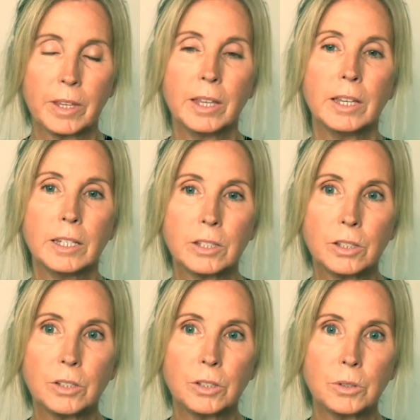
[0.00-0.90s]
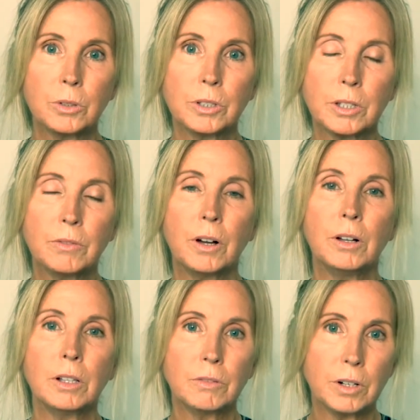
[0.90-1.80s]
is the source of all
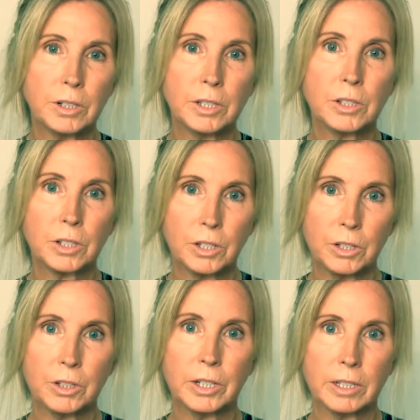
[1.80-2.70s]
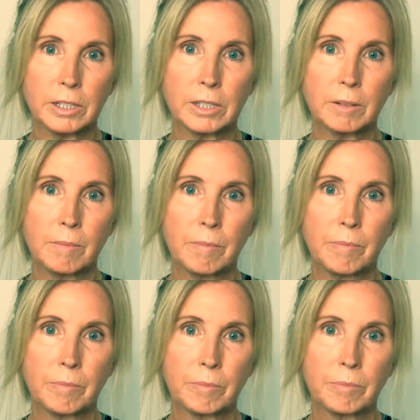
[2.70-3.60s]
of our insecurities,
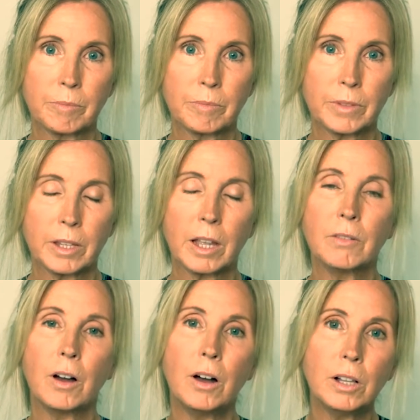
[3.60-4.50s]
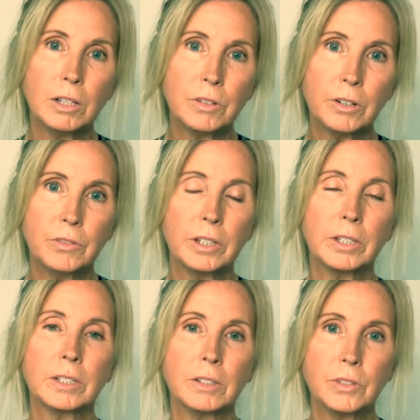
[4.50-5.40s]
of all of our
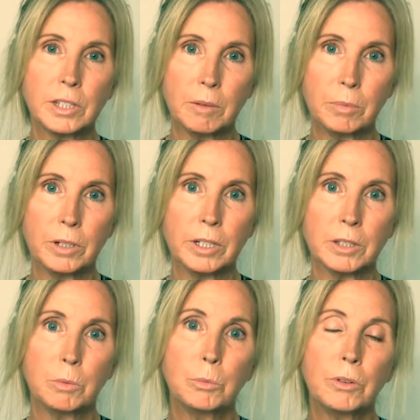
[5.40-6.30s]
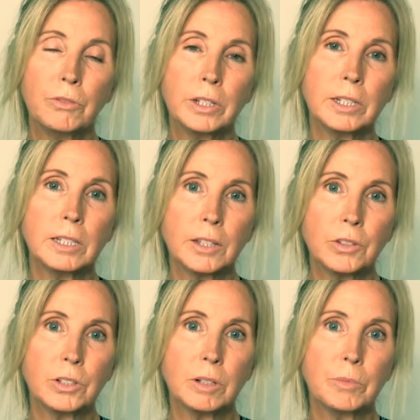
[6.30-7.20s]
feelings of separateness. When we're feeling like
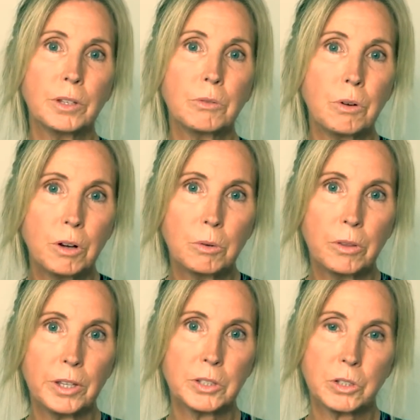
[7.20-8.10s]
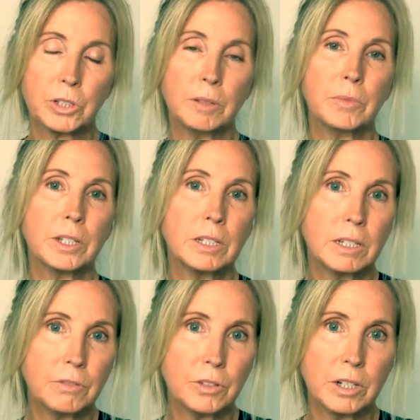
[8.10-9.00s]
there's something wrong with us, there's something
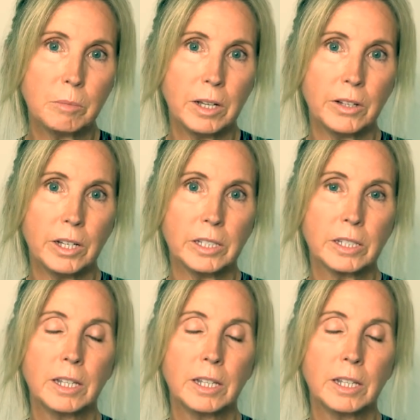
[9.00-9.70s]
different about us,